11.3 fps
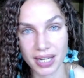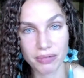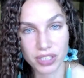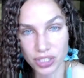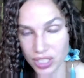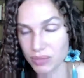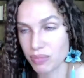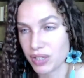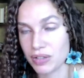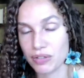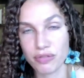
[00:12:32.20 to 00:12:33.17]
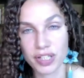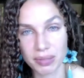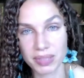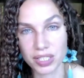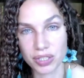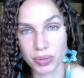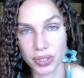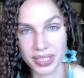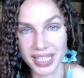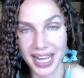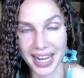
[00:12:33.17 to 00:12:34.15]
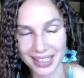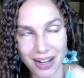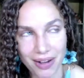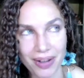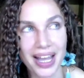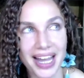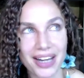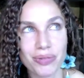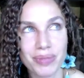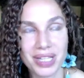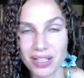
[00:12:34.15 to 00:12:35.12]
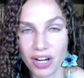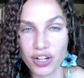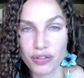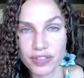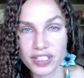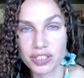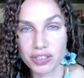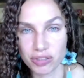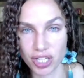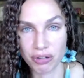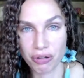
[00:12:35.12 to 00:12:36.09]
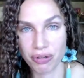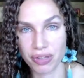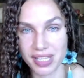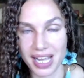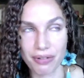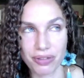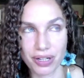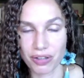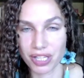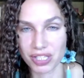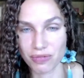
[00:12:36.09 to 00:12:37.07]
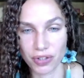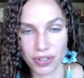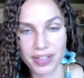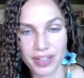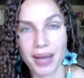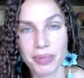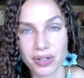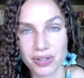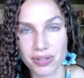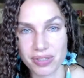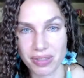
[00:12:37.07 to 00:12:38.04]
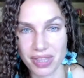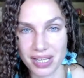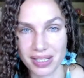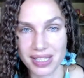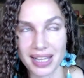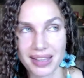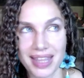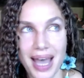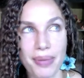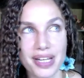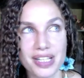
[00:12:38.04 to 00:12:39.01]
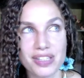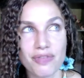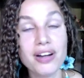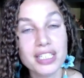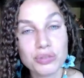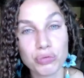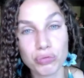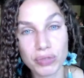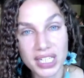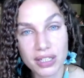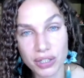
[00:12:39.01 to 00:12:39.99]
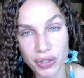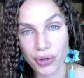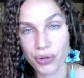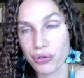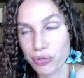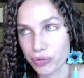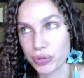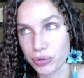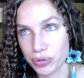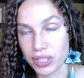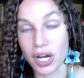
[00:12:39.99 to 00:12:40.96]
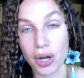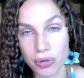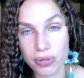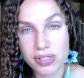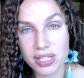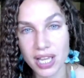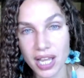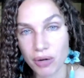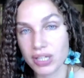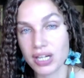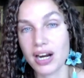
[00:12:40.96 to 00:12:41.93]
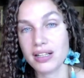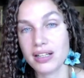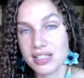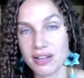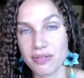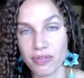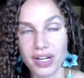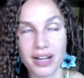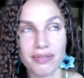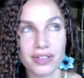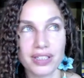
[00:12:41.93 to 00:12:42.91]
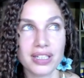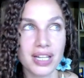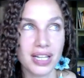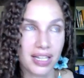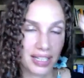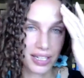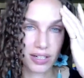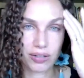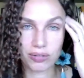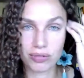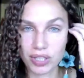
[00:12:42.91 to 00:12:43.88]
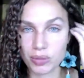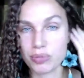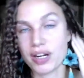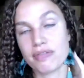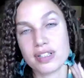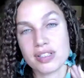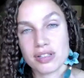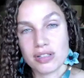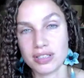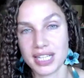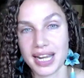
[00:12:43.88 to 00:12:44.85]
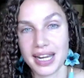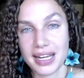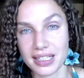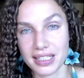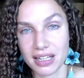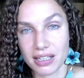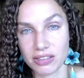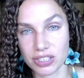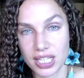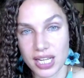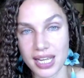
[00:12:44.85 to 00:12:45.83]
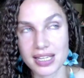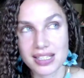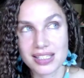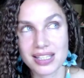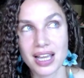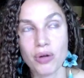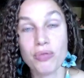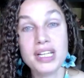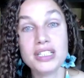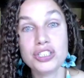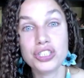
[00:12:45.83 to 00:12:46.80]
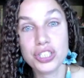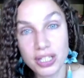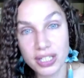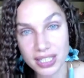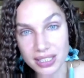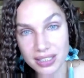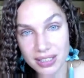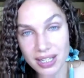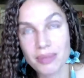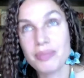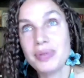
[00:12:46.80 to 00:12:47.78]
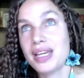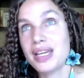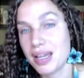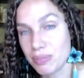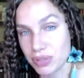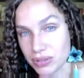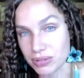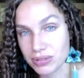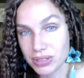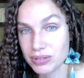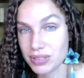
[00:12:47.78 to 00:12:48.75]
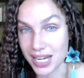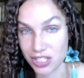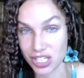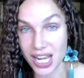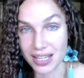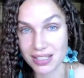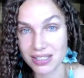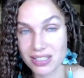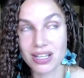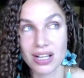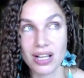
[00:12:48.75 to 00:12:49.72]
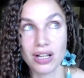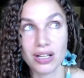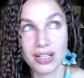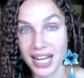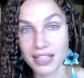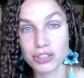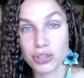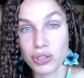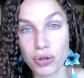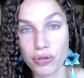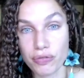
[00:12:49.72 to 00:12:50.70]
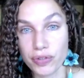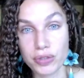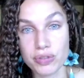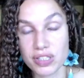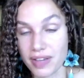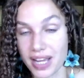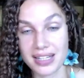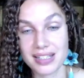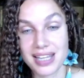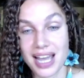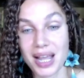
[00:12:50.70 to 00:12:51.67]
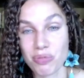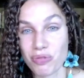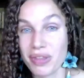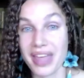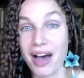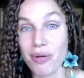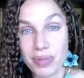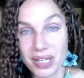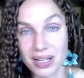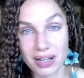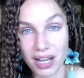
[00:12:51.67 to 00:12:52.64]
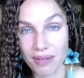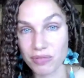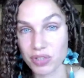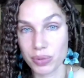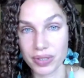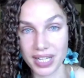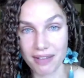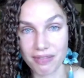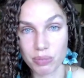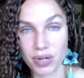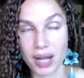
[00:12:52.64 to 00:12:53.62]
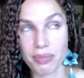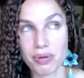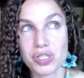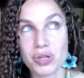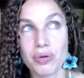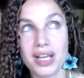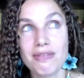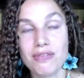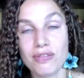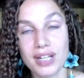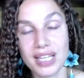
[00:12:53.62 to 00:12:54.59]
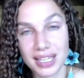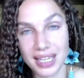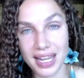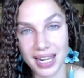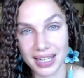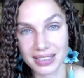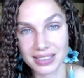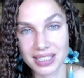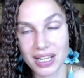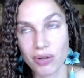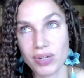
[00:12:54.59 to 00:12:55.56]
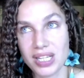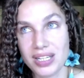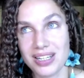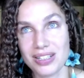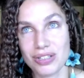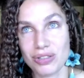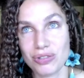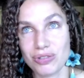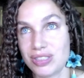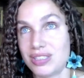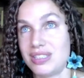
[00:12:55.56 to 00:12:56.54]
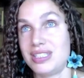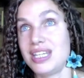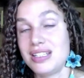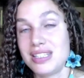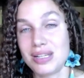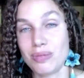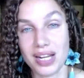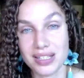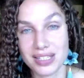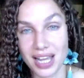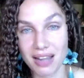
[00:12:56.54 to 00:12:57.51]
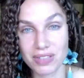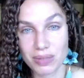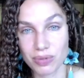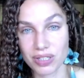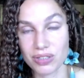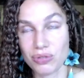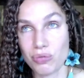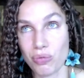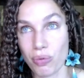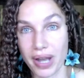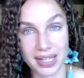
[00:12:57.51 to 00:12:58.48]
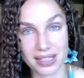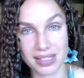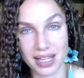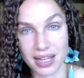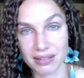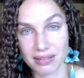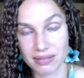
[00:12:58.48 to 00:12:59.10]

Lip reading: And we shouldn't be feeling miserable and dying. Now, I don't mean the artificial junk that's out there that's full of chemicals and things like that. But as far as real whole food goes, regardless of whatever, your preference or your diet ideology is, we should be able to digest natural whole foods of any type without being uncomfortable and having problems. So if we can't, we need to dig deeper and dive deeper into why is that?